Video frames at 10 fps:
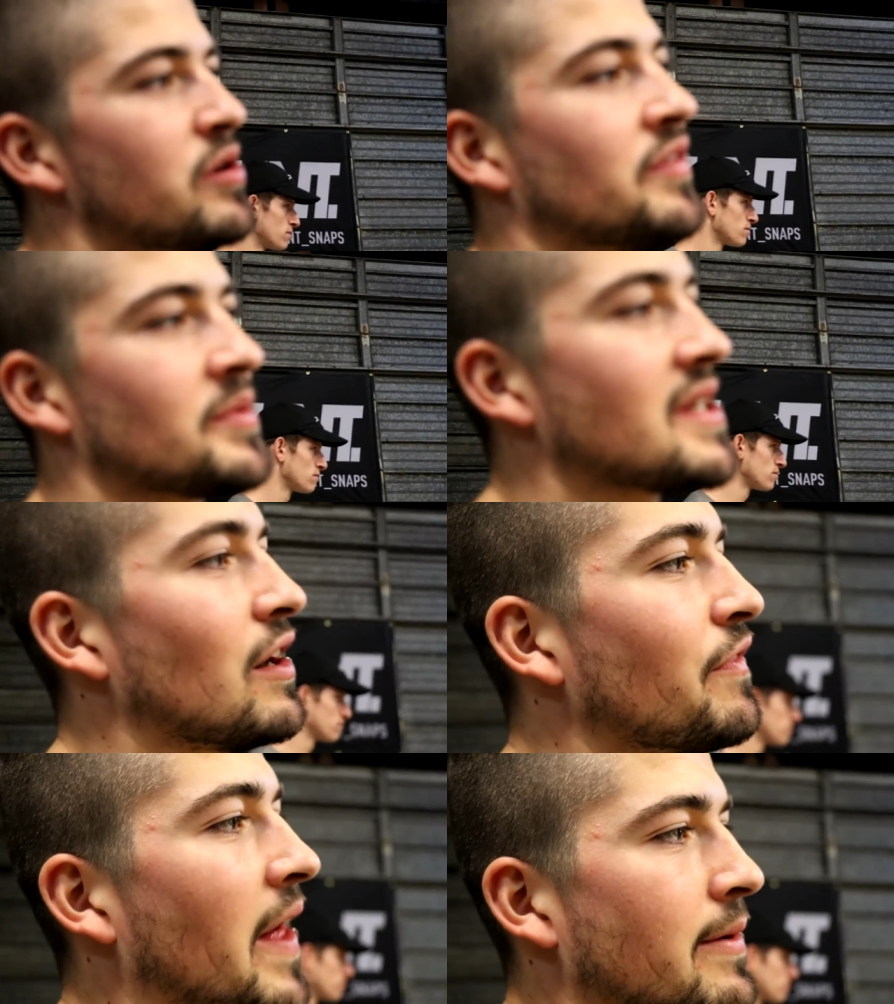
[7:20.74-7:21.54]
with
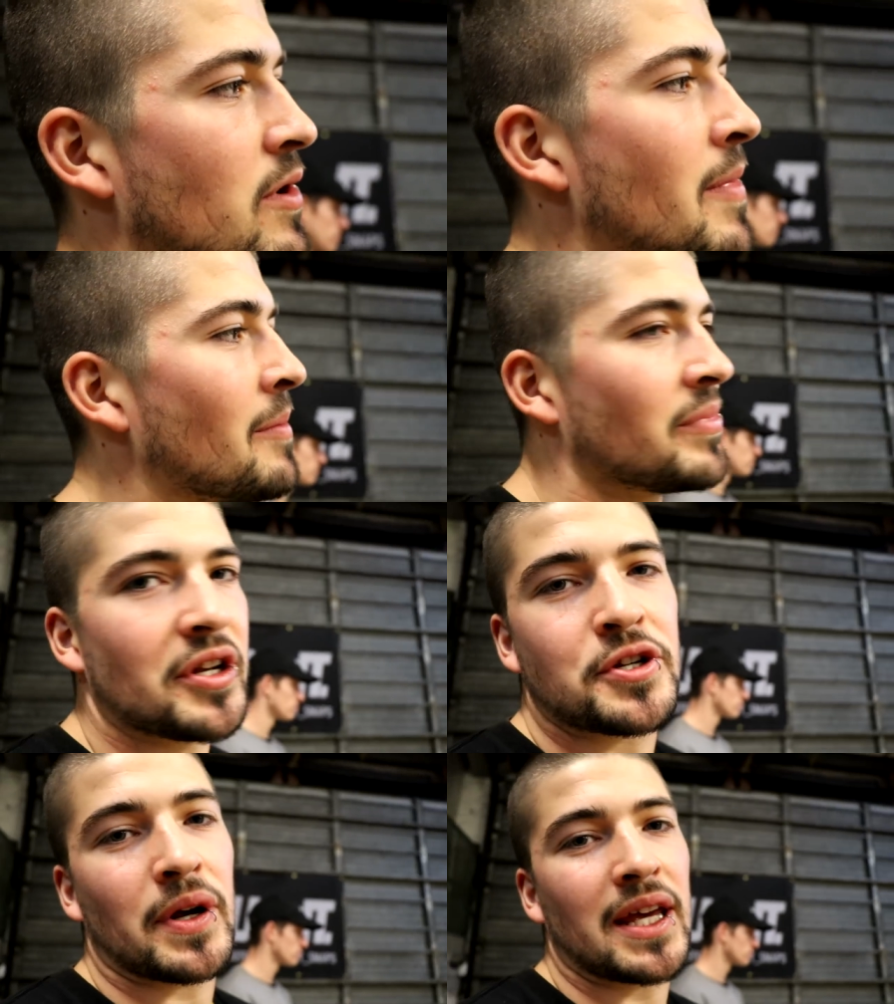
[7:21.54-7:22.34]
himself, like he remembered
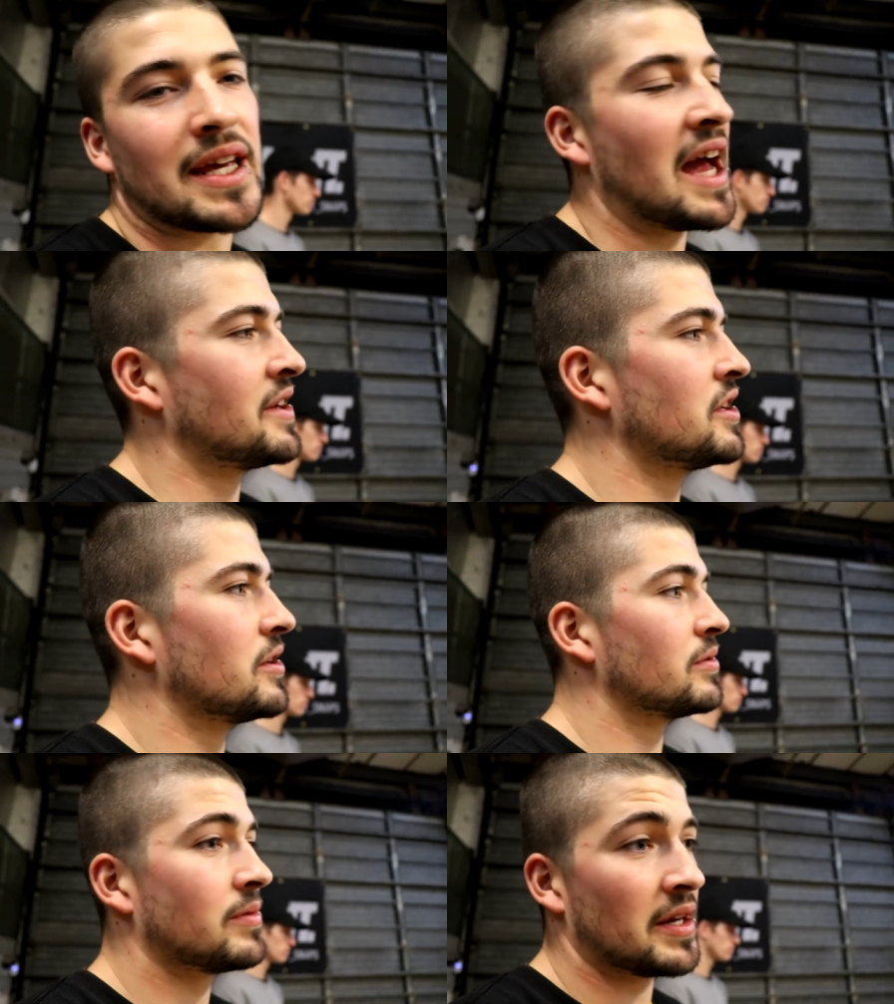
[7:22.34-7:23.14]
a trick he can
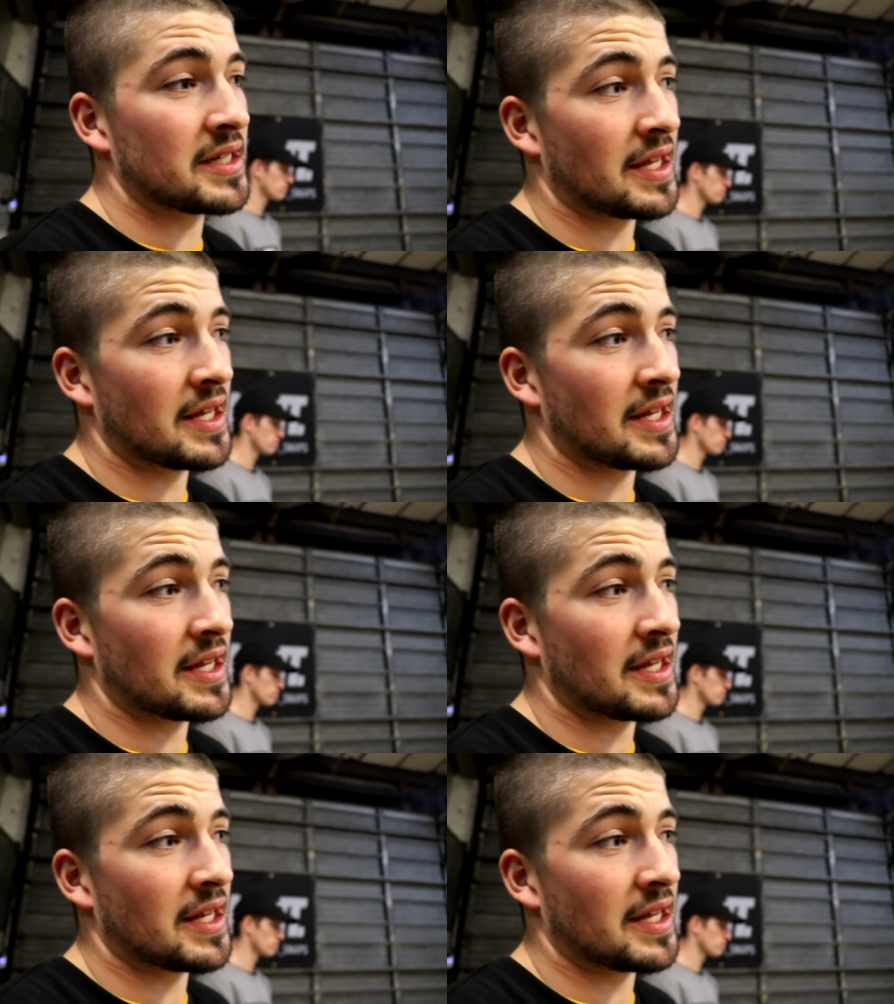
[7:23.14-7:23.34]
do. He's